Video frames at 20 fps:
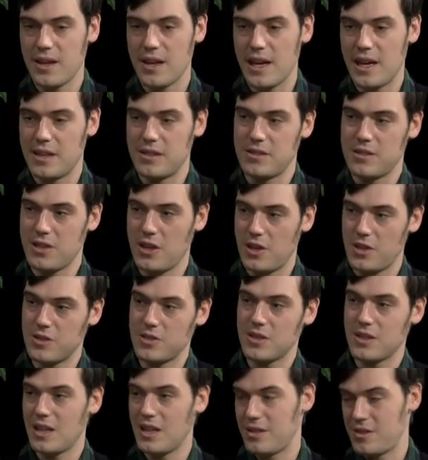And you know,
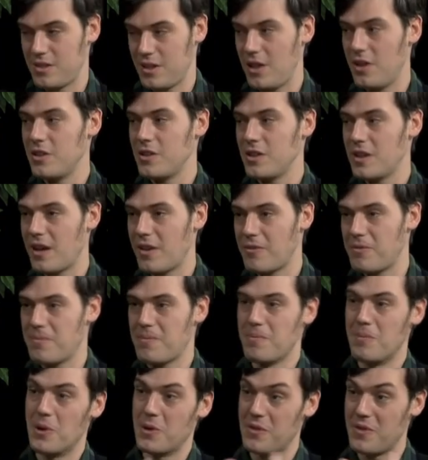again, you know, you have
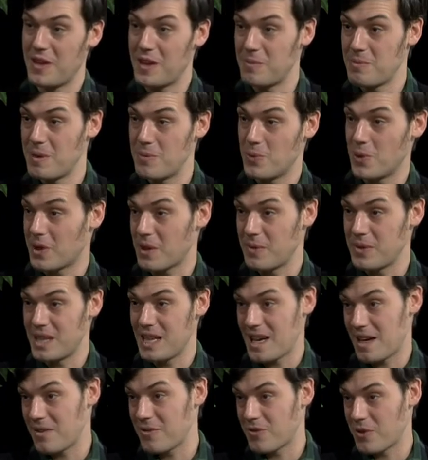motivated people coming
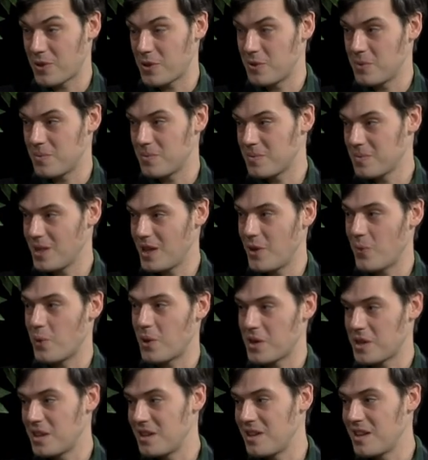down for whom, you know,
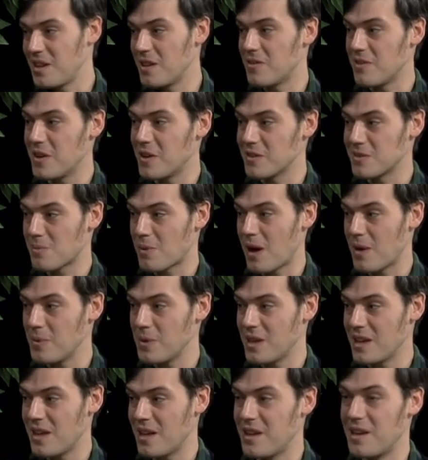working in the Intervale is
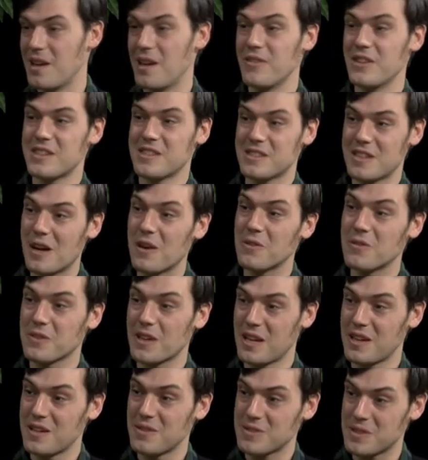probably in and of itself
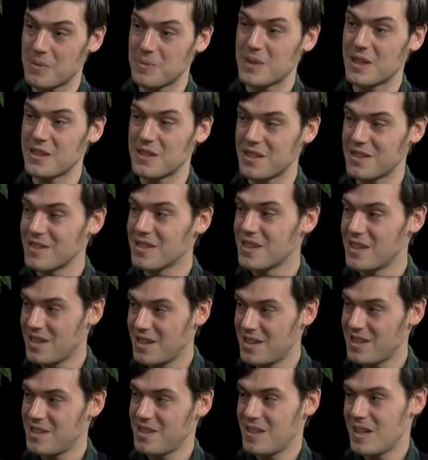kind of something that
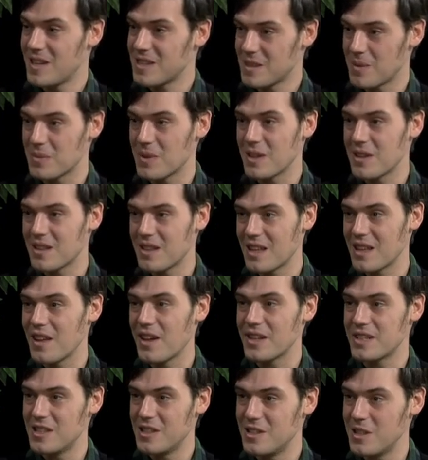is something that they'd
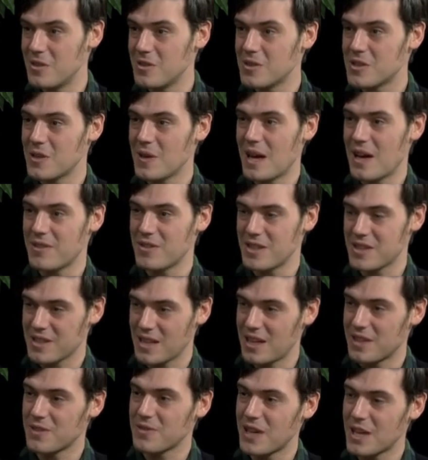like to do. So you have this
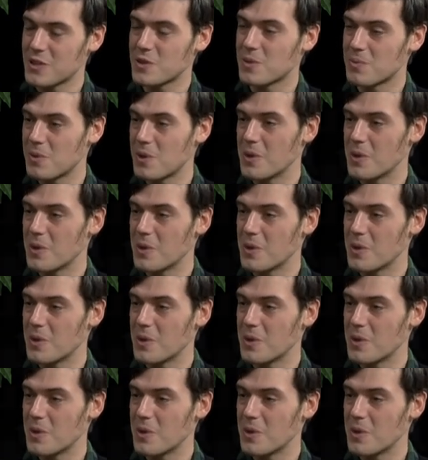kind of extra